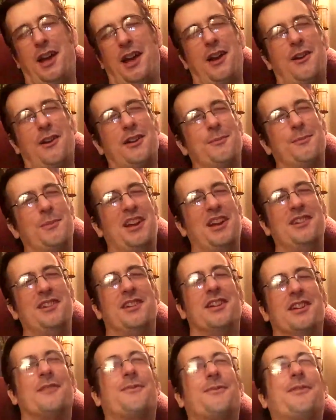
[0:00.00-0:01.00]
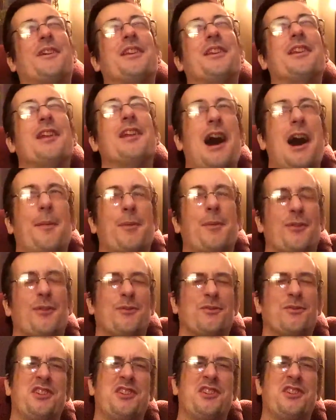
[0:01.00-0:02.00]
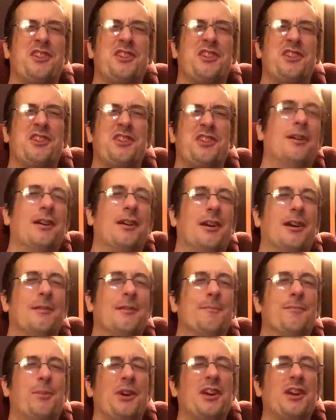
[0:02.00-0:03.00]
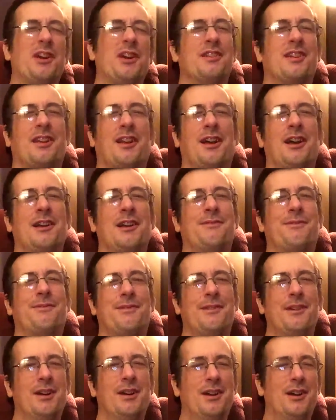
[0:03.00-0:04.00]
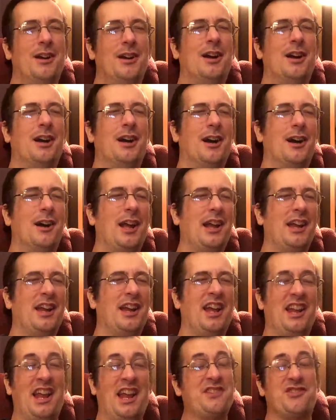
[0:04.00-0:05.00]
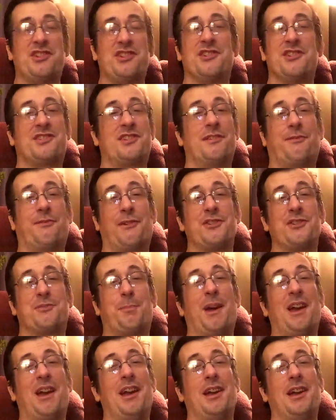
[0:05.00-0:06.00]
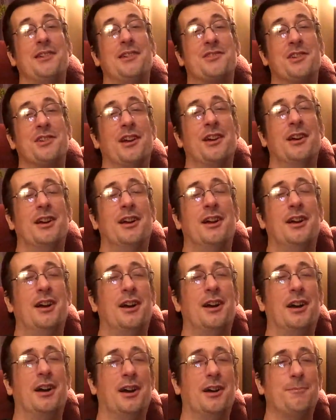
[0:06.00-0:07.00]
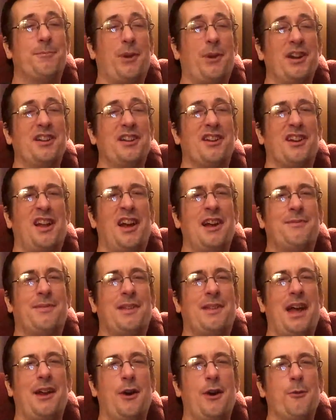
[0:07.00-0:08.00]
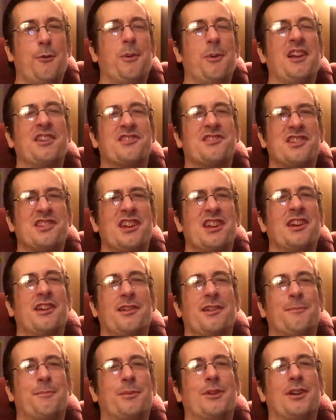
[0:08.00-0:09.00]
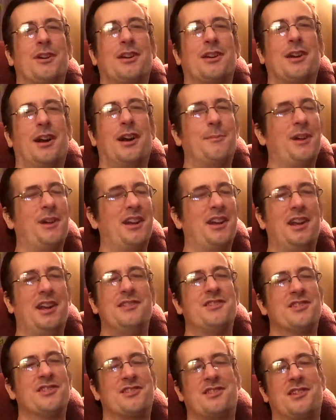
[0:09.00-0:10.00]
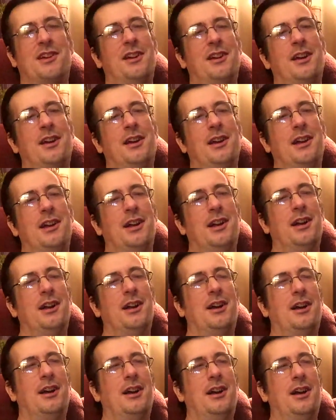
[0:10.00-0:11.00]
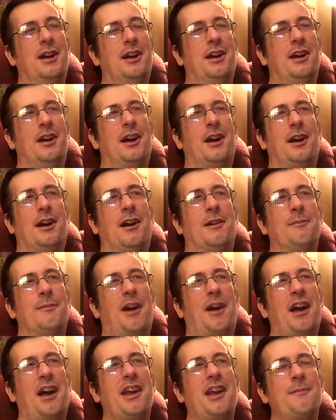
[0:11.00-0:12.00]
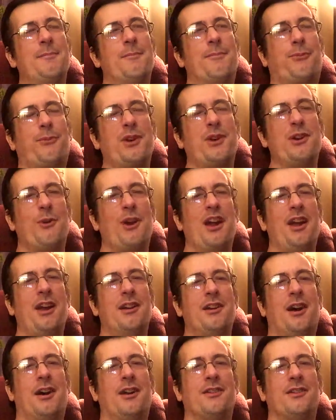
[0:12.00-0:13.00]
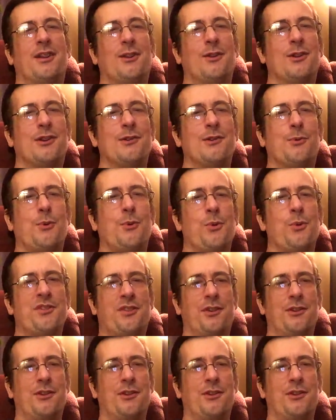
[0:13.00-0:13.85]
Mead did a phenomenal job bringing to life, and that's just the first page, bringing to life that opening scene of the book. I mean, he just I gave him free reign on the look of Gortum.